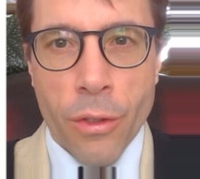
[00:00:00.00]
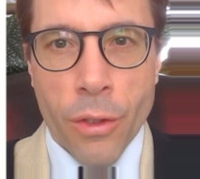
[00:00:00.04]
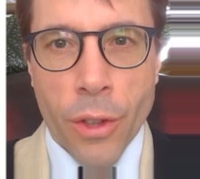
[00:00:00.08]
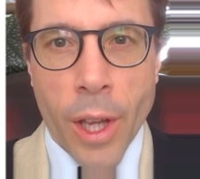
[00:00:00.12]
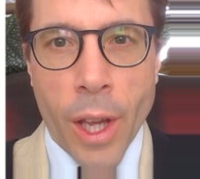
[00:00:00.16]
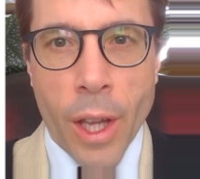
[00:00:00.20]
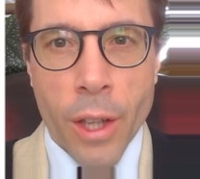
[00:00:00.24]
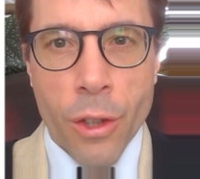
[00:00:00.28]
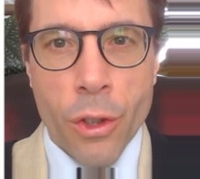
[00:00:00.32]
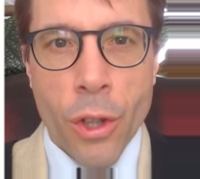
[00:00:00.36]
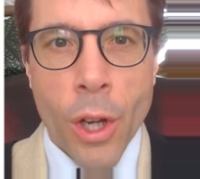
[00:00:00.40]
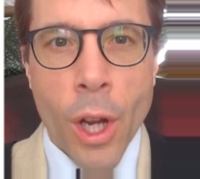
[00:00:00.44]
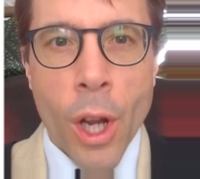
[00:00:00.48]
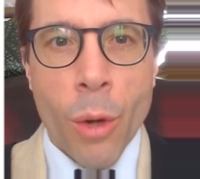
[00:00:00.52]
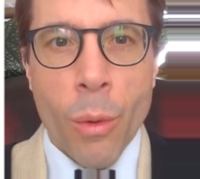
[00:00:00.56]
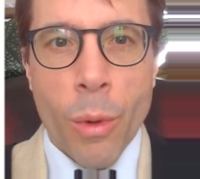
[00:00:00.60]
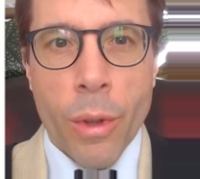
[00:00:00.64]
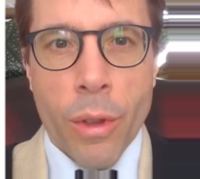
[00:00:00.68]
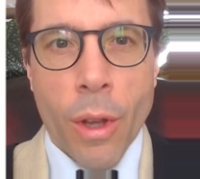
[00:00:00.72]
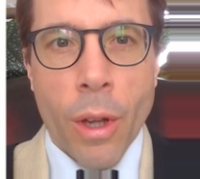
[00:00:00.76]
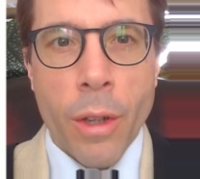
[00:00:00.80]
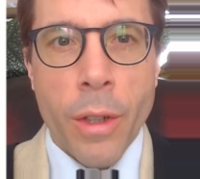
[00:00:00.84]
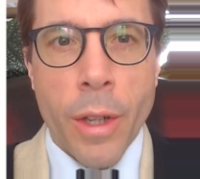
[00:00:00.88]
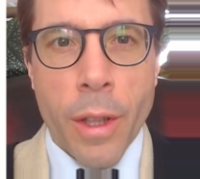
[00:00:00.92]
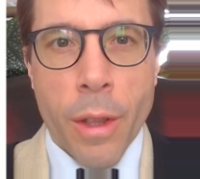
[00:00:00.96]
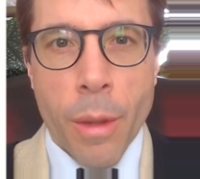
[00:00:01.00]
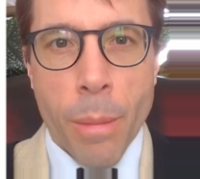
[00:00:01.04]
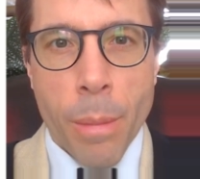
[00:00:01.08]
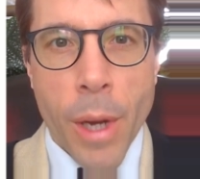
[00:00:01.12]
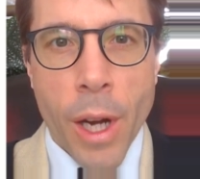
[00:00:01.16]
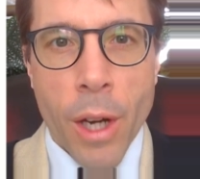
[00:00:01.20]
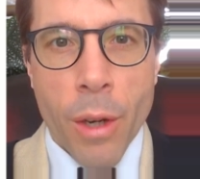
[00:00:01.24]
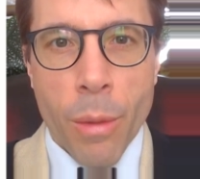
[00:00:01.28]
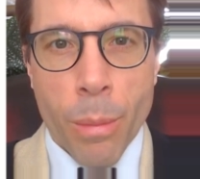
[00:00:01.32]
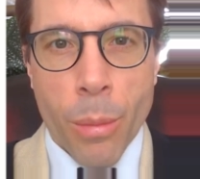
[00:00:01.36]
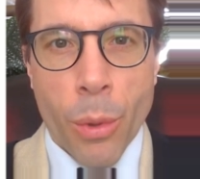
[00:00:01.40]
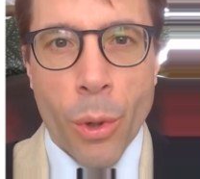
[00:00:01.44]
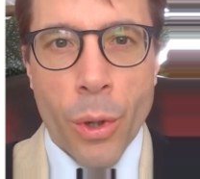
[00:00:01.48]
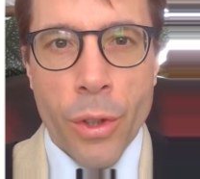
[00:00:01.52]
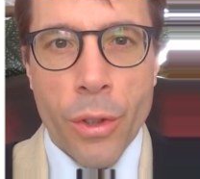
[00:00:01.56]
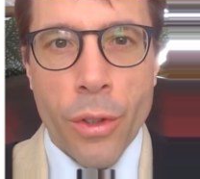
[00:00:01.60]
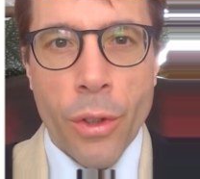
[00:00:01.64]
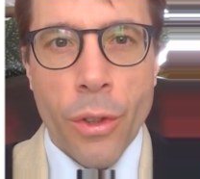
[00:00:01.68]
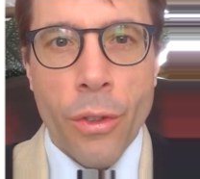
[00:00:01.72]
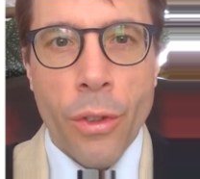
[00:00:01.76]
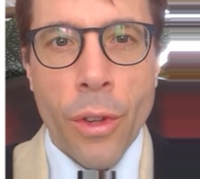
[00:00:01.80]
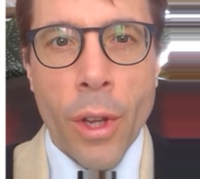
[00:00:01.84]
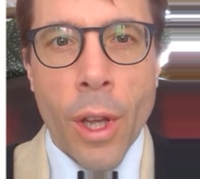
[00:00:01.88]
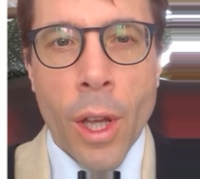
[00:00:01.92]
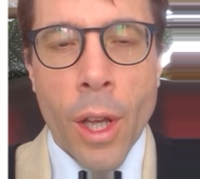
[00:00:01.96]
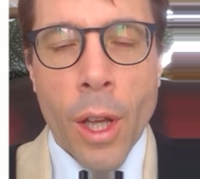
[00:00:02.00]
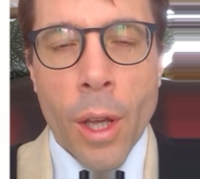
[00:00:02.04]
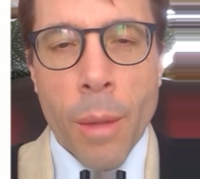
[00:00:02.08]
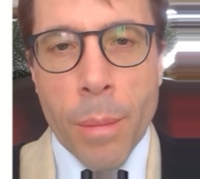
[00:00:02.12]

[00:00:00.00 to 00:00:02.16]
sketch with only the parent pointers,